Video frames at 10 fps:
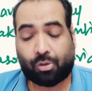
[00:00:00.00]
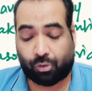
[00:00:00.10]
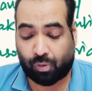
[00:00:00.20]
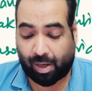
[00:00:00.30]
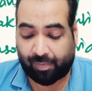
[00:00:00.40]

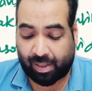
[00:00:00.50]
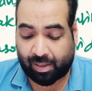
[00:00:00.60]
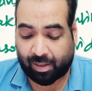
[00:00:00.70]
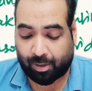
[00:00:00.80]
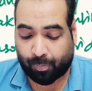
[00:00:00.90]
You have
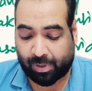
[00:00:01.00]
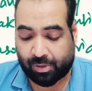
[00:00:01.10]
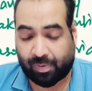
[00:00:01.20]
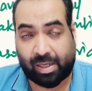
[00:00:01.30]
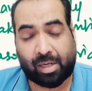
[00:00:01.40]
incurred rupees
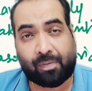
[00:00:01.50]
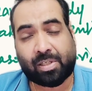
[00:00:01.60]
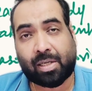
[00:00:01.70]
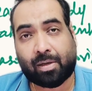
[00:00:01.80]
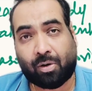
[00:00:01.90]
20
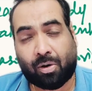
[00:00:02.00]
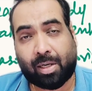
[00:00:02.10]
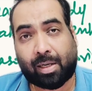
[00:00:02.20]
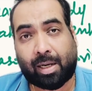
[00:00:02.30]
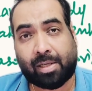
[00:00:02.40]
which are
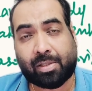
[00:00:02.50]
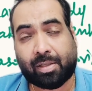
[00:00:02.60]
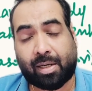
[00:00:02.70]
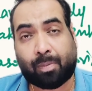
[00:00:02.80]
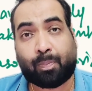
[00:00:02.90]
not realized
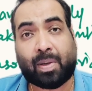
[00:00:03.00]
yet,